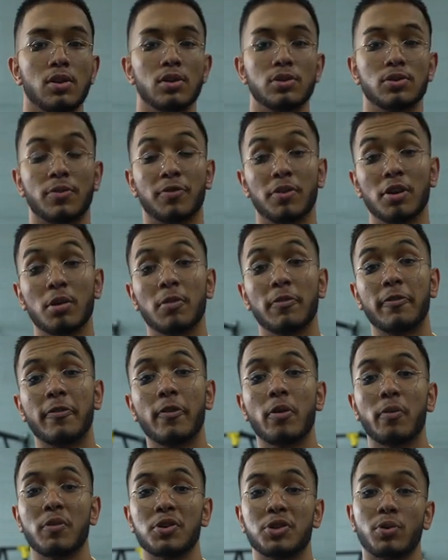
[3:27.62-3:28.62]
So for number
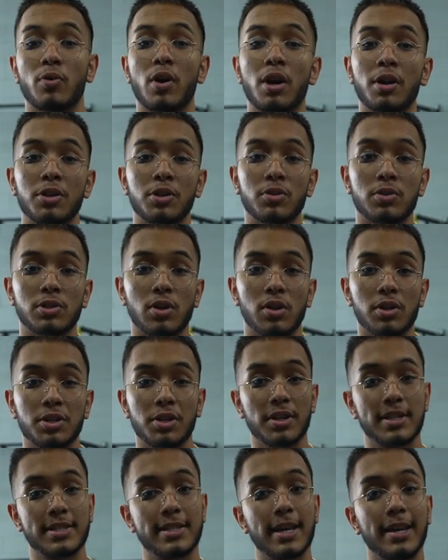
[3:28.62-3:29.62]
four, what you want to do is go
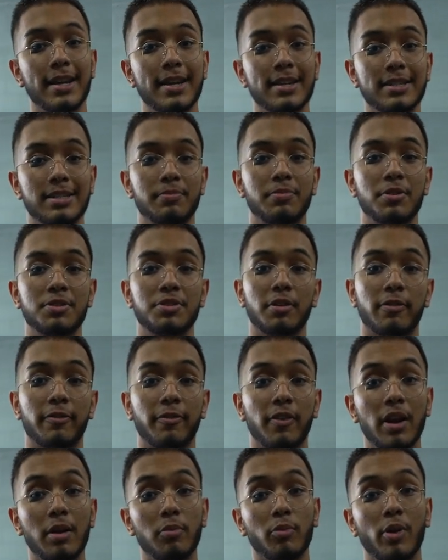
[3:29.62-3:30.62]
into your settings and put your
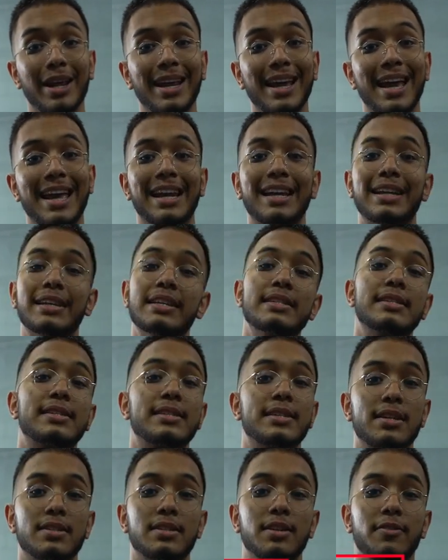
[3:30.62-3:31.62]
frame rate at at least
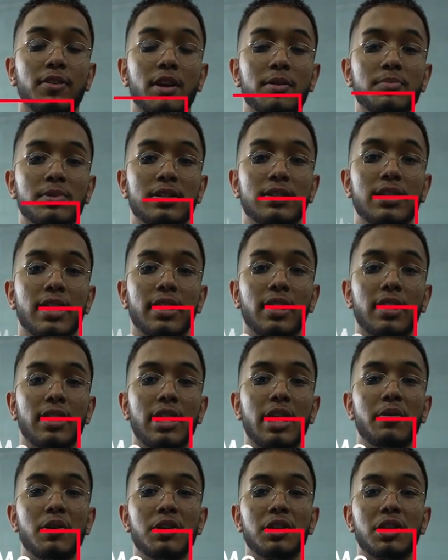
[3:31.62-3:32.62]
sixty frames a second.
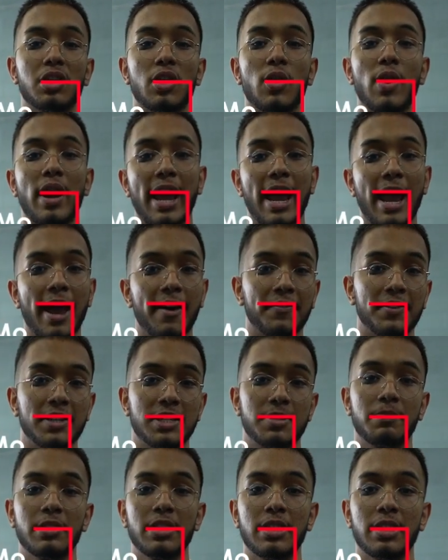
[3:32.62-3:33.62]
That way you can go at half the
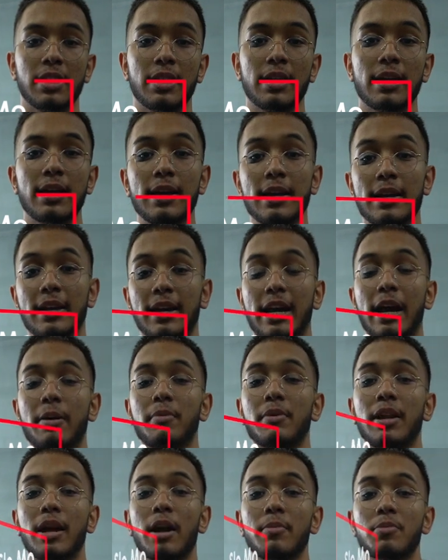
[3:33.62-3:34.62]
speed. The
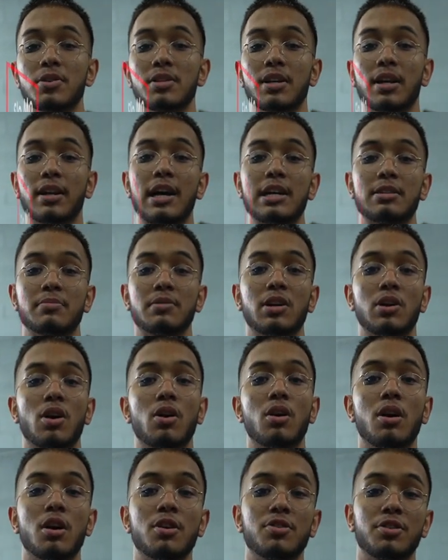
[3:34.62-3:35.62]
camera that I'm using allows me to go
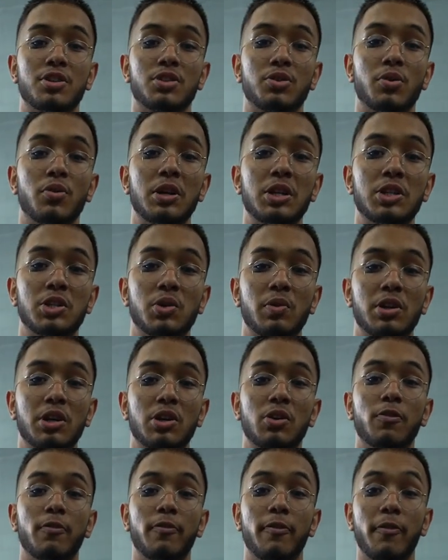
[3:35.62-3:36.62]
one hundred twenty, so we can
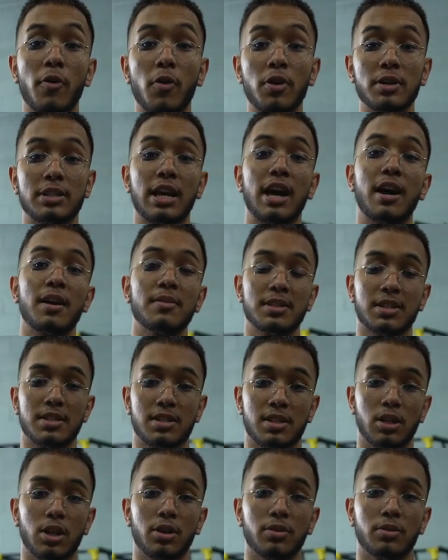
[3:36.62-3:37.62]
go four times as
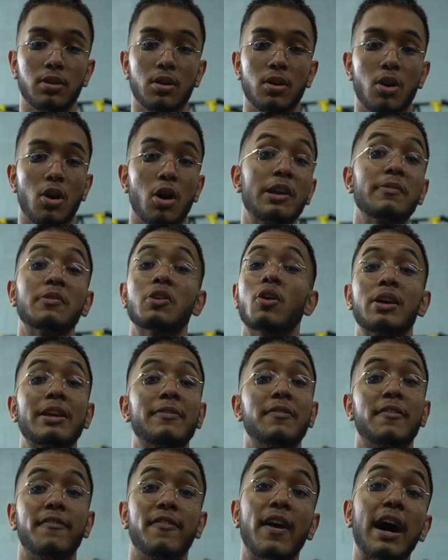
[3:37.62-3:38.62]
slow, or even, no,
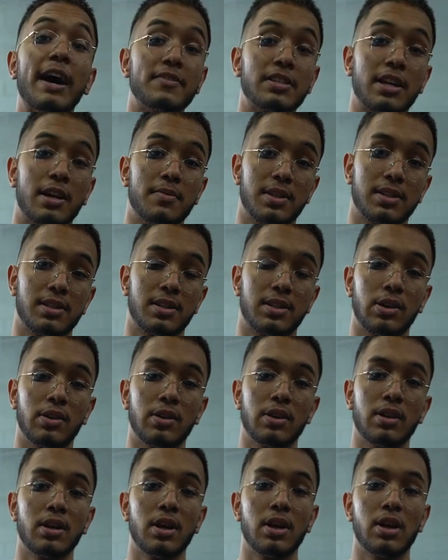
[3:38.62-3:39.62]
even five times as slow.
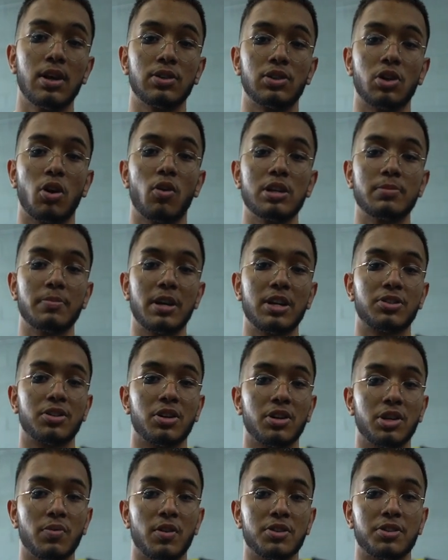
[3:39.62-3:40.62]
So always make sure
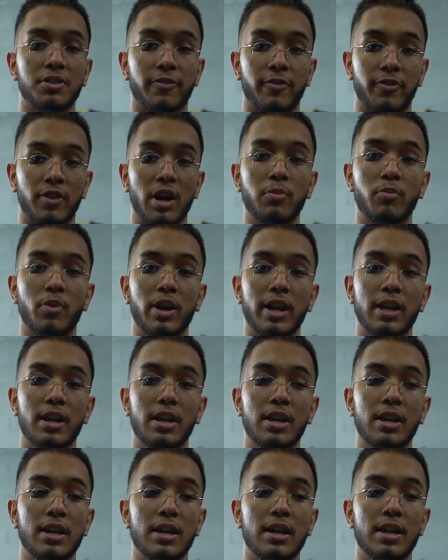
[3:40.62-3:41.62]
you want your frame rate
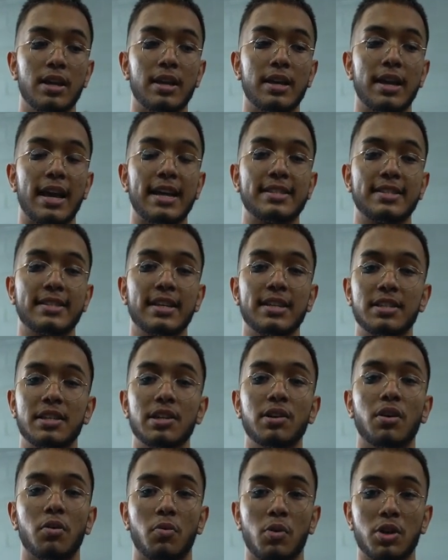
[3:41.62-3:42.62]
at
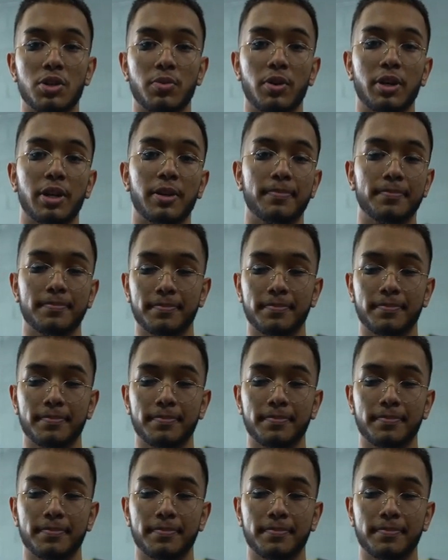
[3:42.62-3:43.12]
sixty or one twenty.